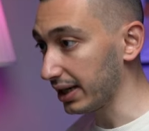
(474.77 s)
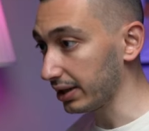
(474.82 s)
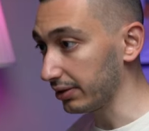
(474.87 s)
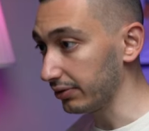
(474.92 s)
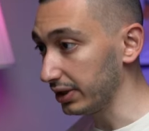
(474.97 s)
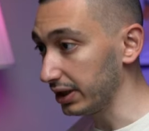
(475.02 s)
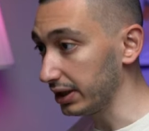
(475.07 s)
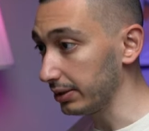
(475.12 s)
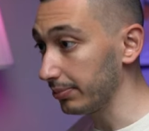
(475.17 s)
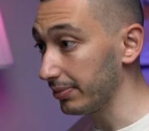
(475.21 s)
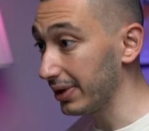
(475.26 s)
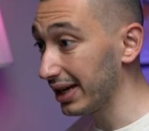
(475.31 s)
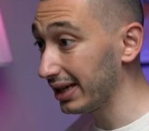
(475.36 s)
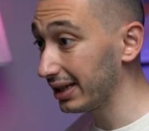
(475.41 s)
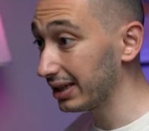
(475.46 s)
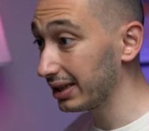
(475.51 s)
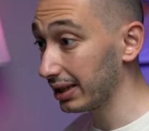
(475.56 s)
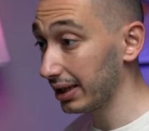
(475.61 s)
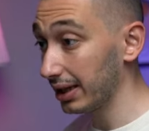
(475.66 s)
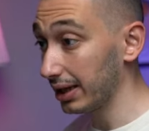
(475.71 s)
We
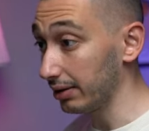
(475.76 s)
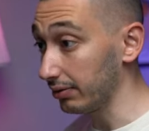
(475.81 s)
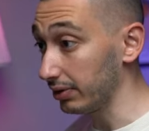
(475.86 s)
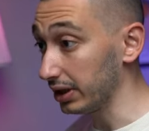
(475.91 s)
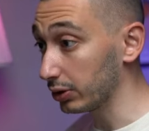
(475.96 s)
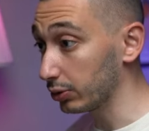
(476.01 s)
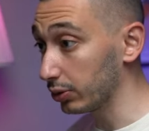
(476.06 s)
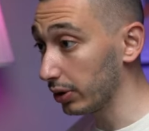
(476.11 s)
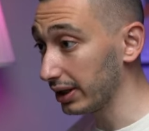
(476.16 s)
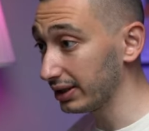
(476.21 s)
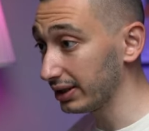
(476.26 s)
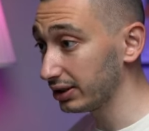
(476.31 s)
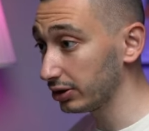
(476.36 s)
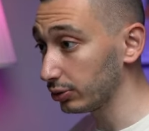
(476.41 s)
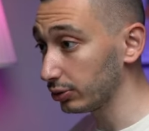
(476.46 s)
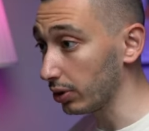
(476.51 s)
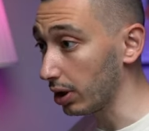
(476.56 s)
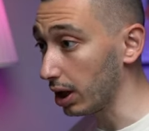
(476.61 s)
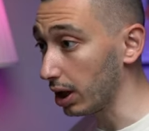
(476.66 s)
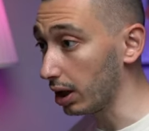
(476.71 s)
make a request to
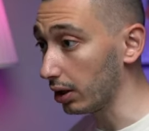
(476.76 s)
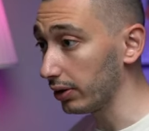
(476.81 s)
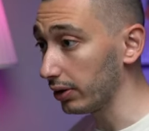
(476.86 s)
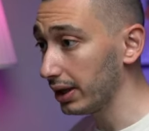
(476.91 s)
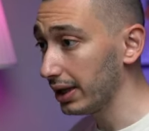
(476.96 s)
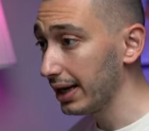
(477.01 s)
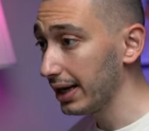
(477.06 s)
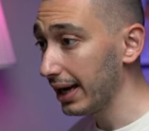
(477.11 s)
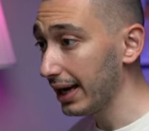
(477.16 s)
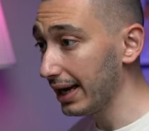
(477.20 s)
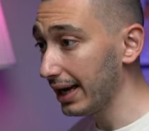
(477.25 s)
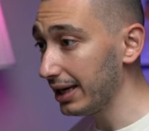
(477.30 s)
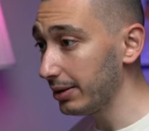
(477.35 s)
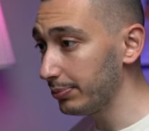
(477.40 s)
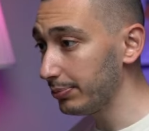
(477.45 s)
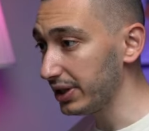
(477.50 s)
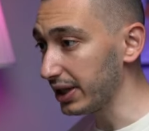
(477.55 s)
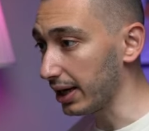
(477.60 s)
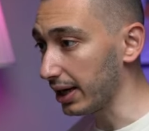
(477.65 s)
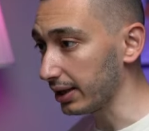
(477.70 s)
our
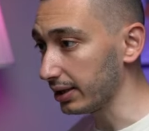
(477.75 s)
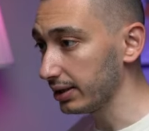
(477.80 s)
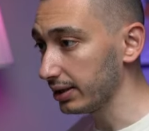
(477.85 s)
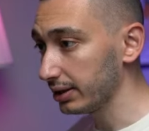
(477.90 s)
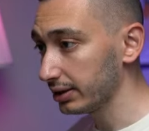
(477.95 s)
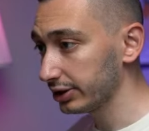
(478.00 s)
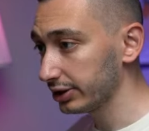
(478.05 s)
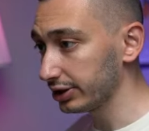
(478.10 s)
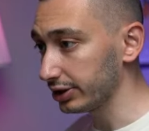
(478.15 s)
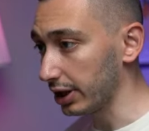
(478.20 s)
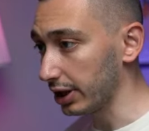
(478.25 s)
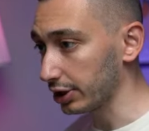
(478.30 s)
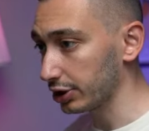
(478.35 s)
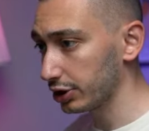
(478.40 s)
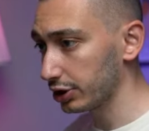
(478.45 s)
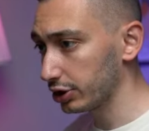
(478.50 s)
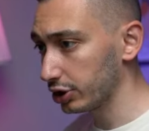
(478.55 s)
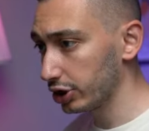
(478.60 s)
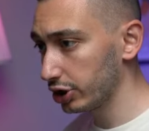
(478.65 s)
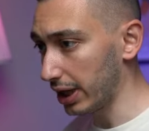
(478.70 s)

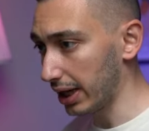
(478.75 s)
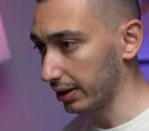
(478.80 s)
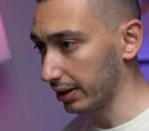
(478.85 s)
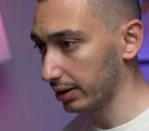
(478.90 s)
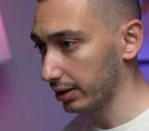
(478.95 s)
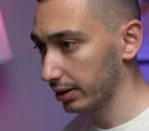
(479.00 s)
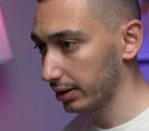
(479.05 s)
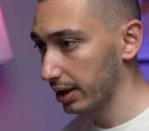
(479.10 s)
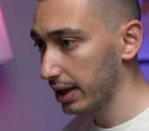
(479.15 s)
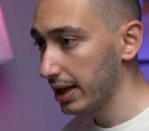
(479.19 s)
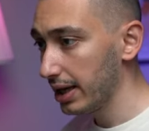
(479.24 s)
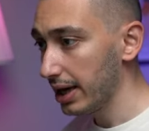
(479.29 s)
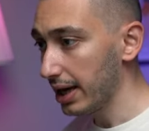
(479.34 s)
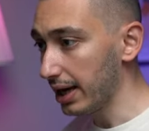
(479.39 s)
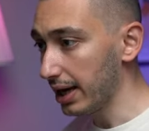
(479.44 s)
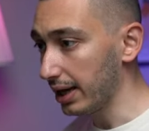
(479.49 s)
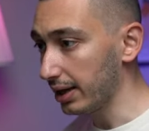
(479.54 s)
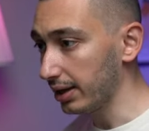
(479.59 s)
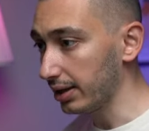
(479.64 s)
API/chat, and